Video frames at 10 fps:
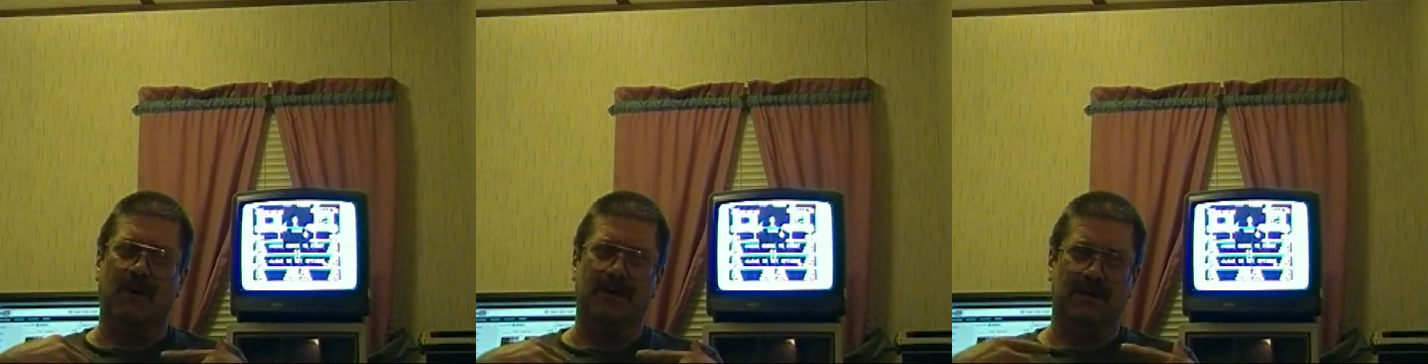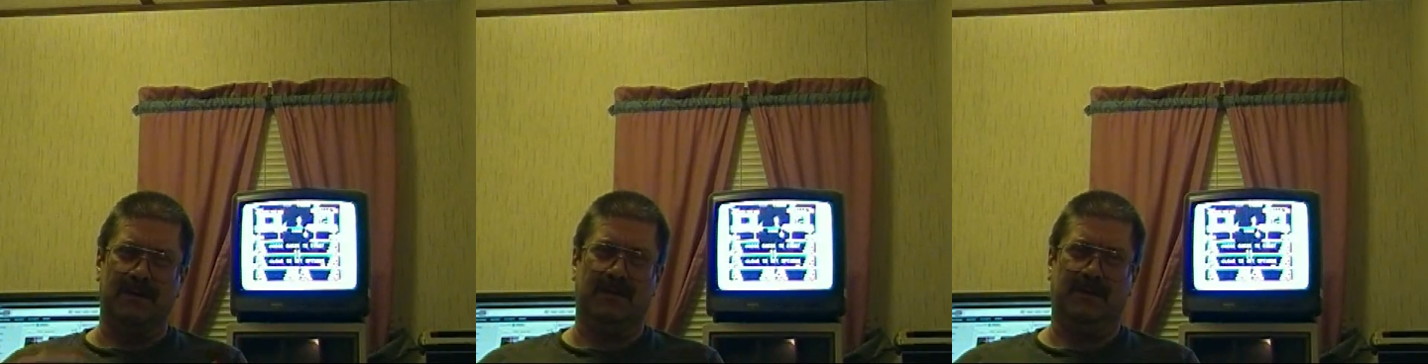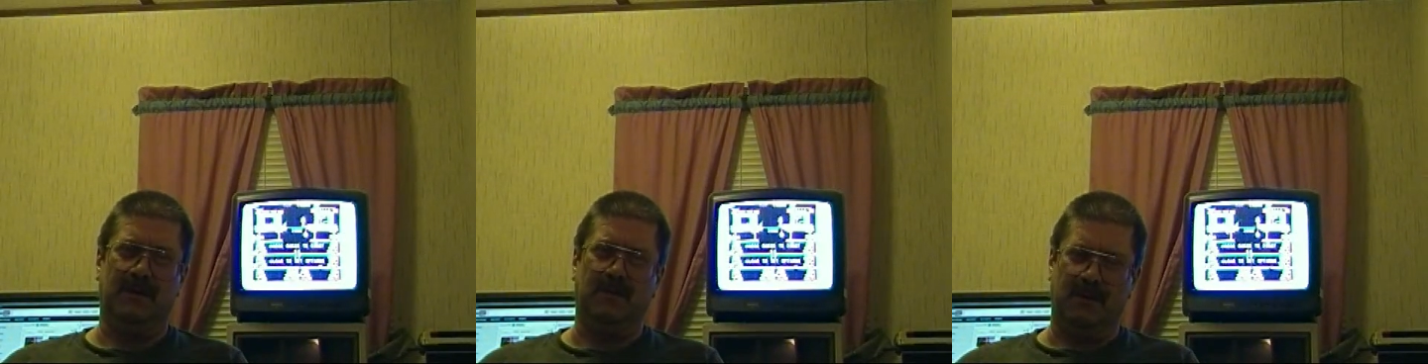whether
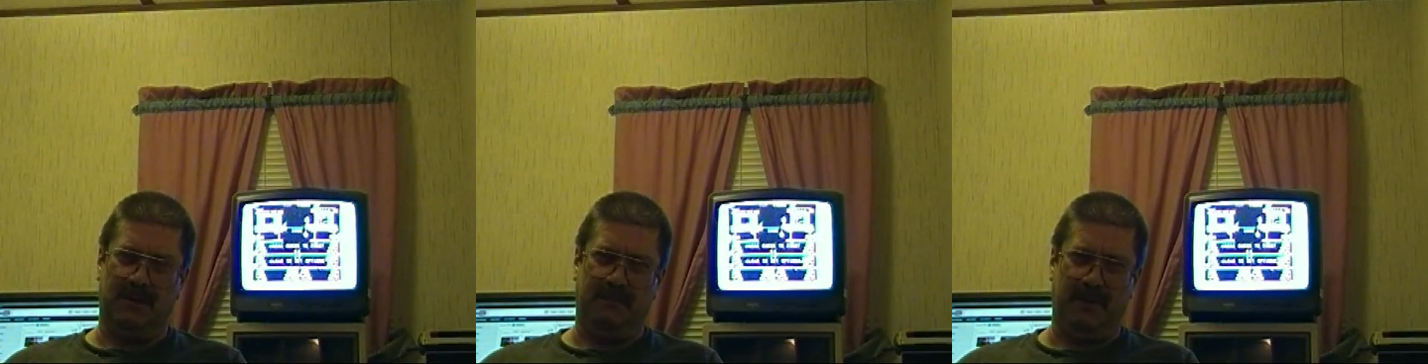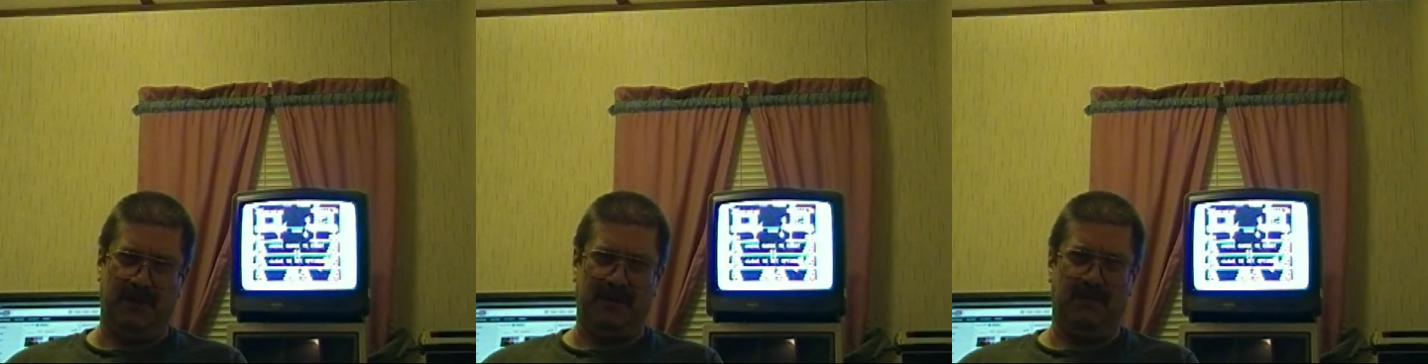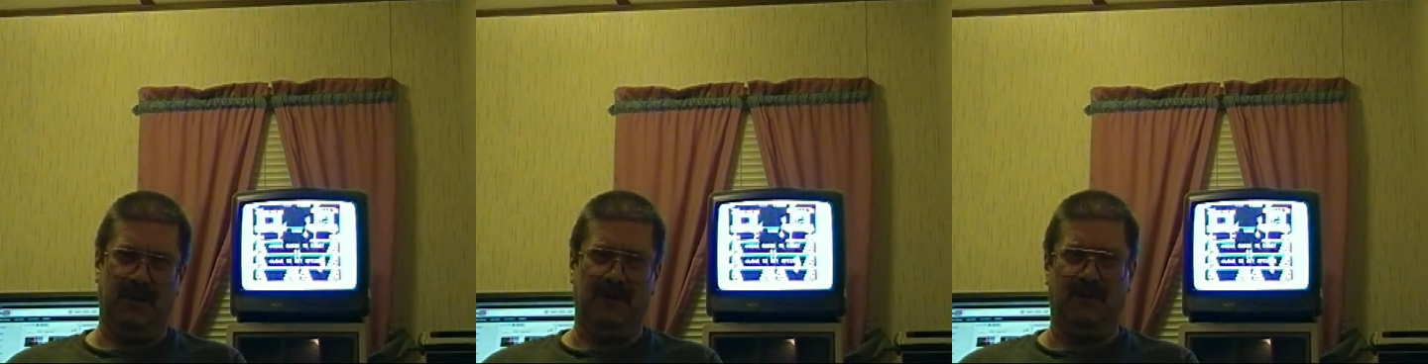it's, whether you
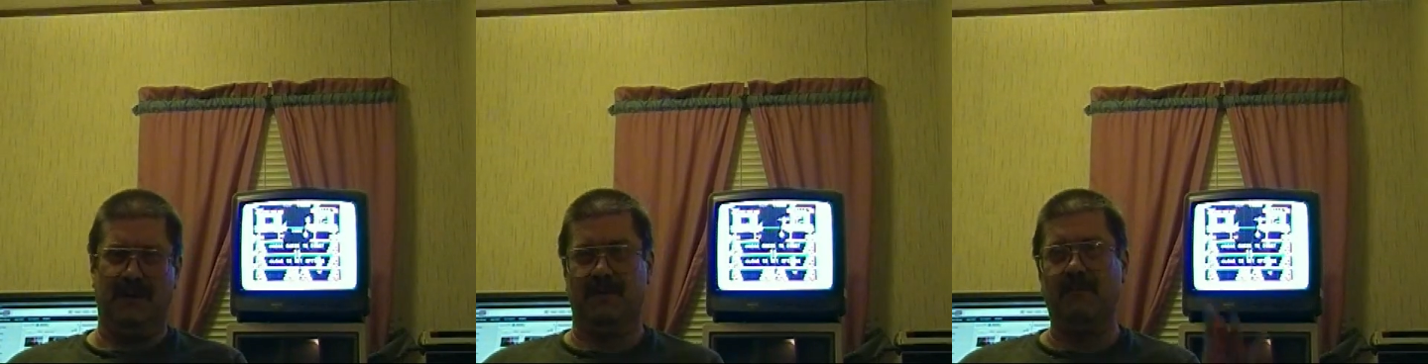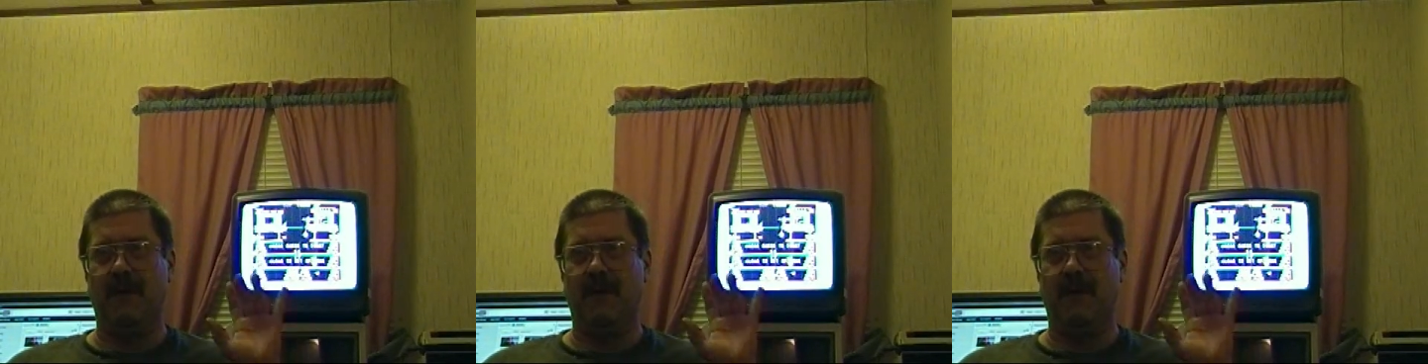personally wanted it, whatever.